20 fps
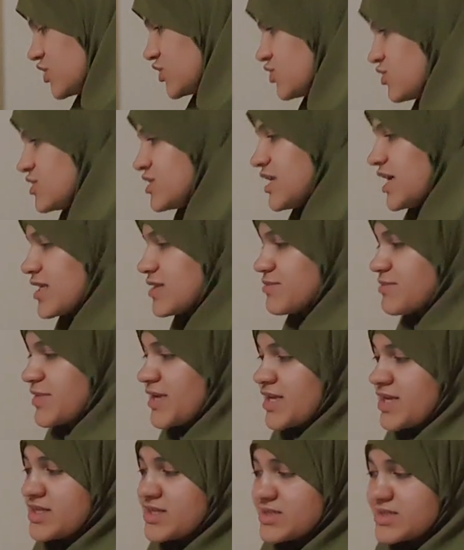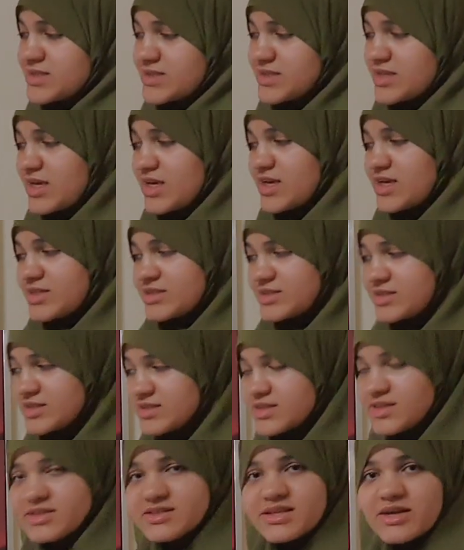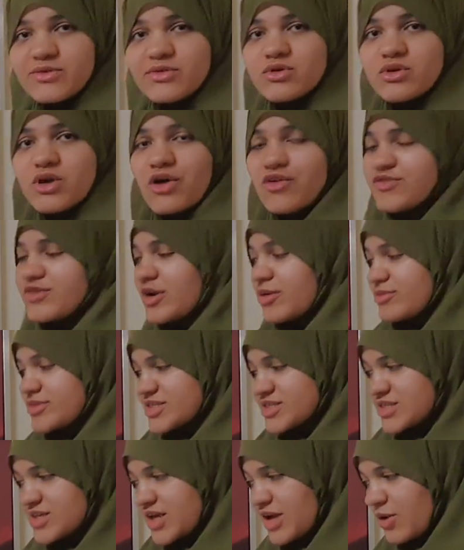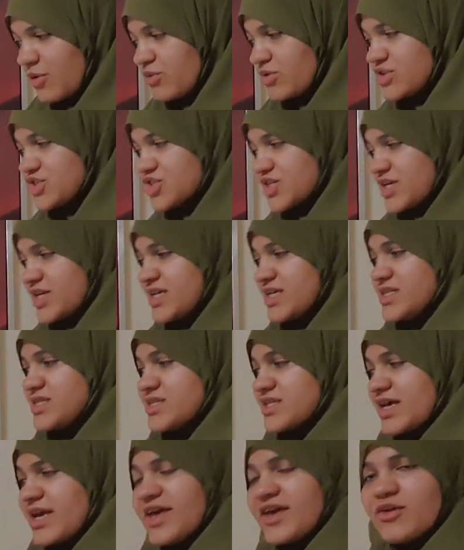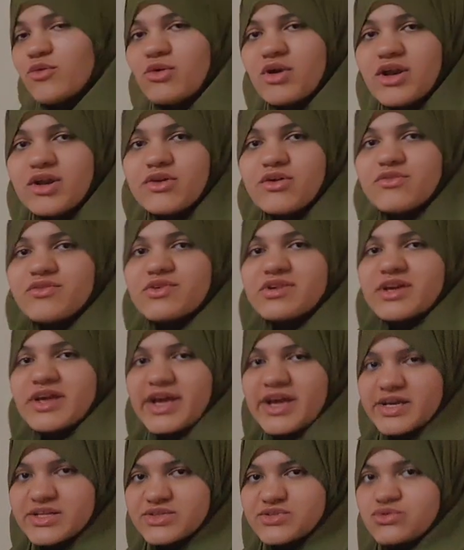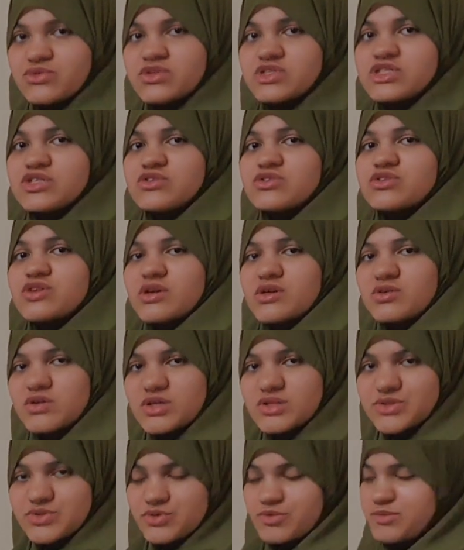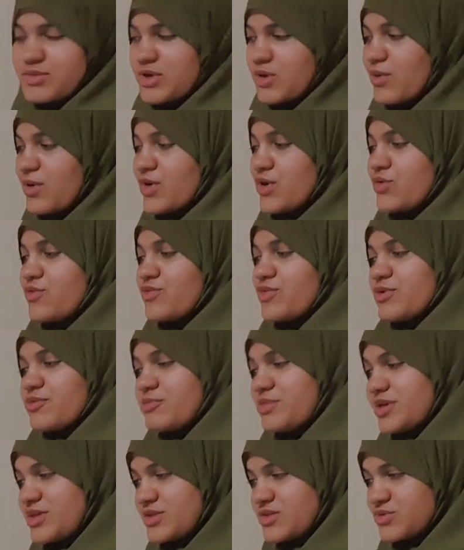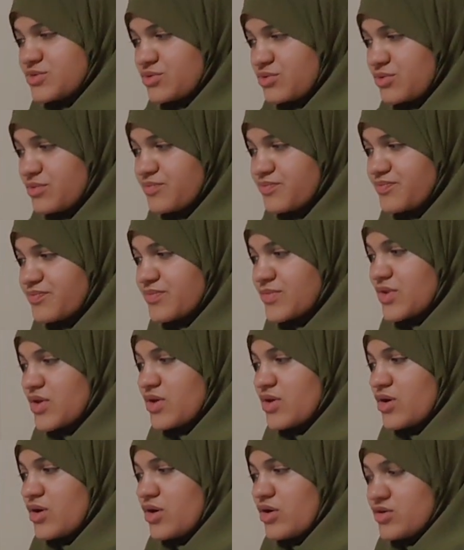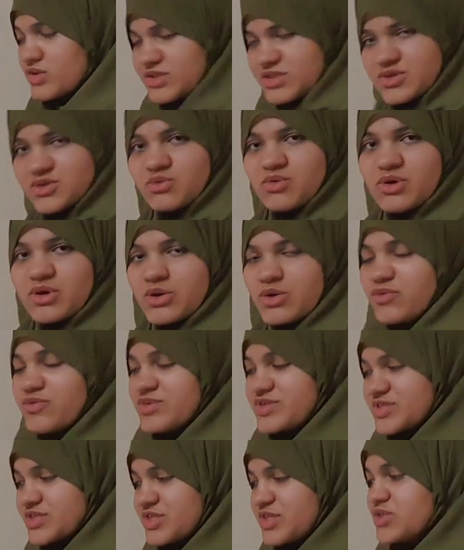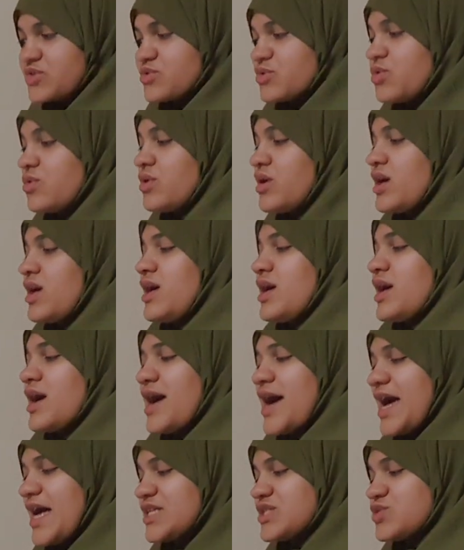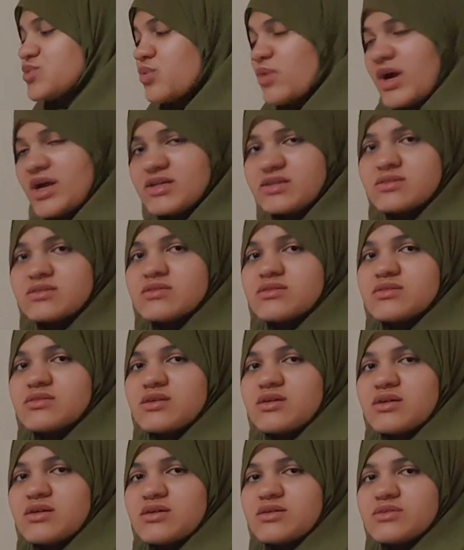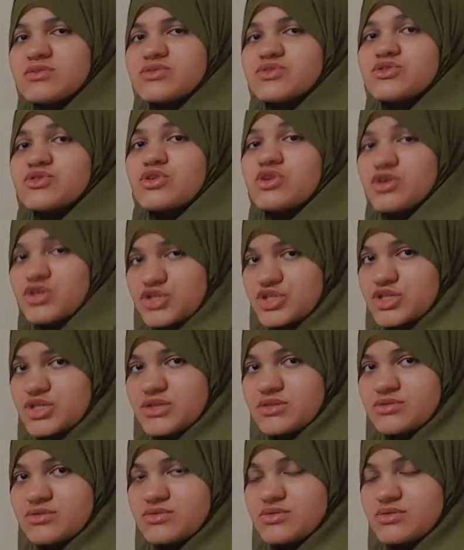So that means this is the rule of number 3, which is A1 over A2 is not equal to B1 over B2 or C1 over C2 has one solution.